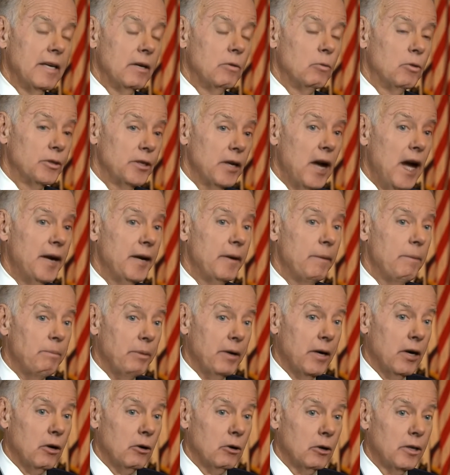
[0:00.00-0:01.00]
It would not
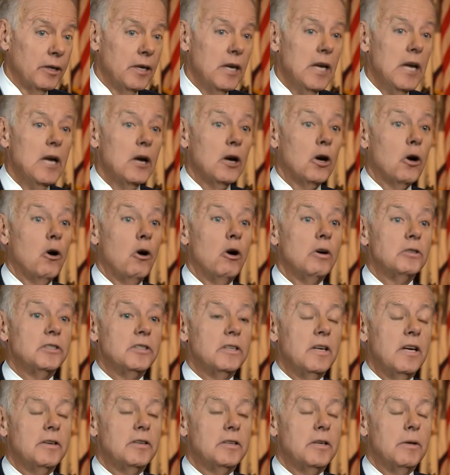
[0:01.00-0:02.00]
imperil it, causing
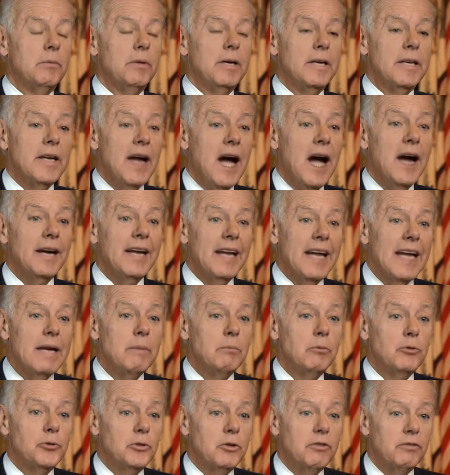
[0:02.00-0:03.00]
it to be not
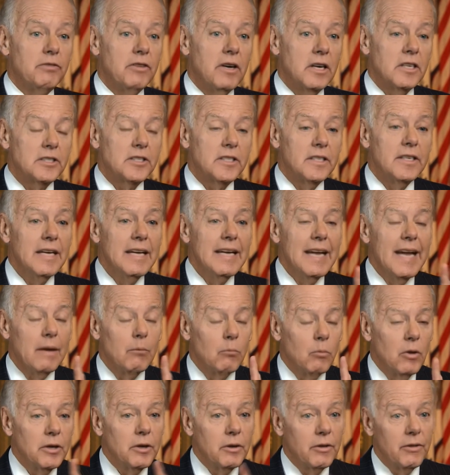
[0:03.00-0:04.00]
able to function. And
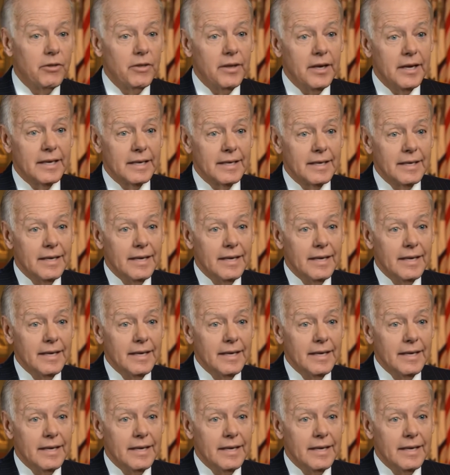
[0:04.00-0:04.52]
one other thing,